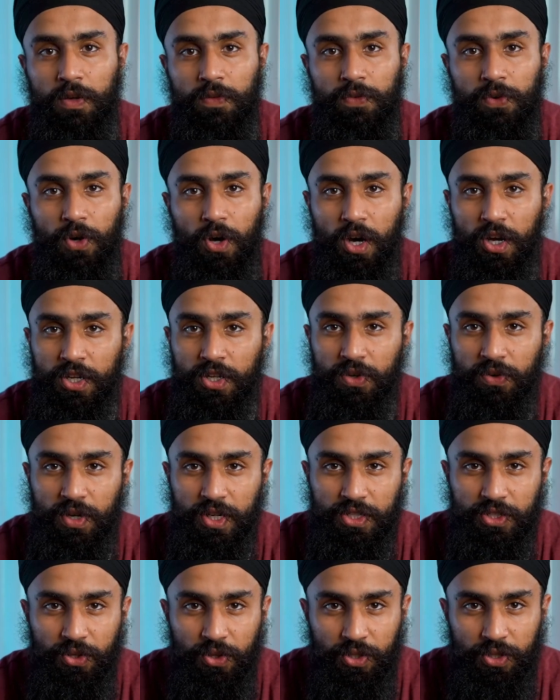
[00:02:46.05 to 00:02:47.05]
For audio,
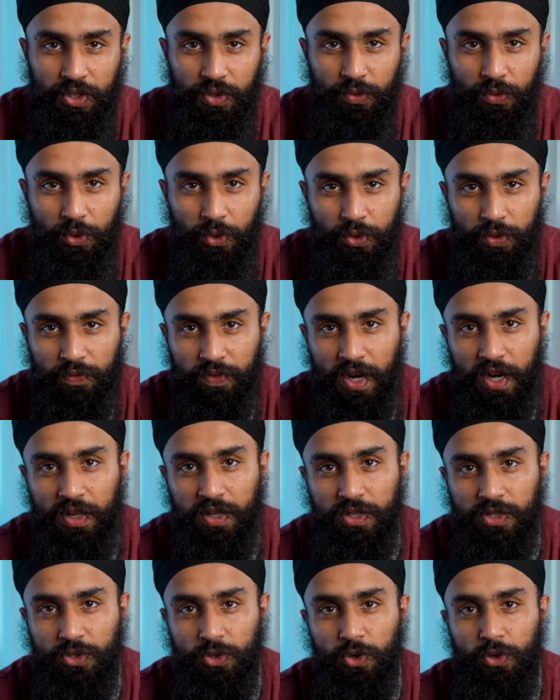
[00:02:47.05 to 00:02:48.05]
I took the Rode
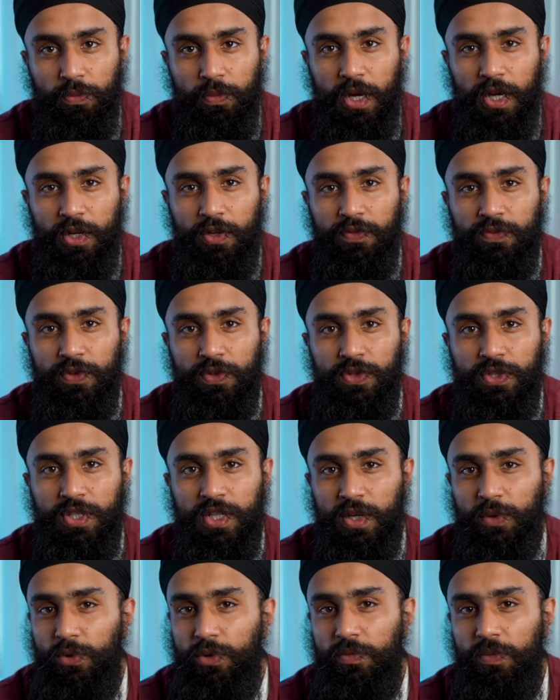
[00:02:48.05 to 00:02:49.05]
Wireless Go microphone
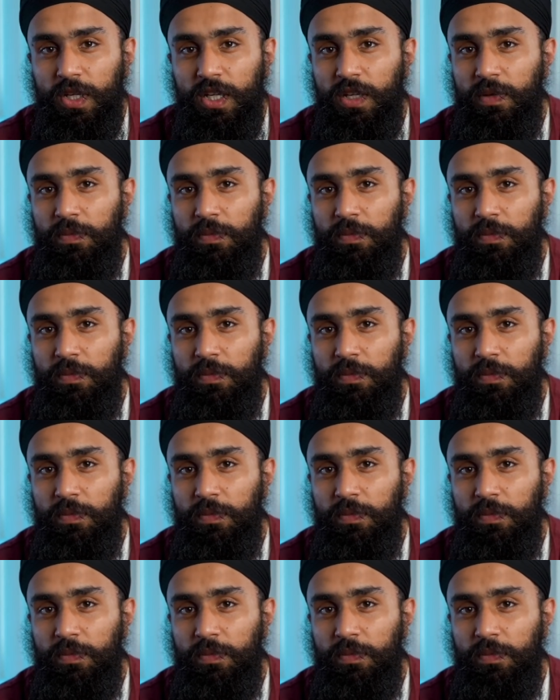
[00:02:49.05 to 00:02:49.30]
set with me,